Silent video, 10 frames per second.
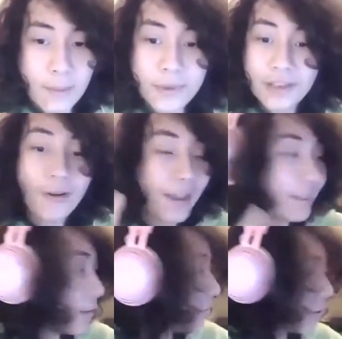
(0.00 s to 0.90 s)
But that's
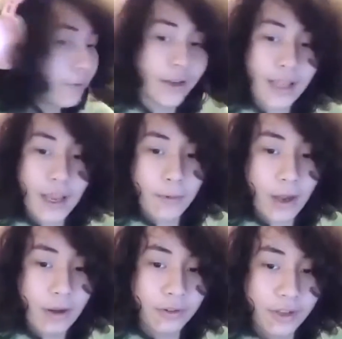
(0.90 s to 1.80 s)
fine. That was the override camera
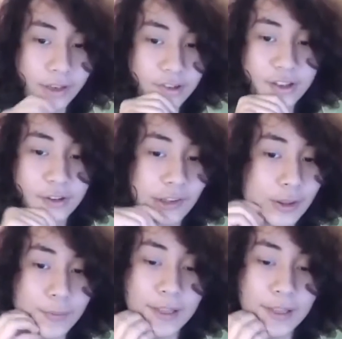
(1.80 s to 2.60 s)
I was looking to use at the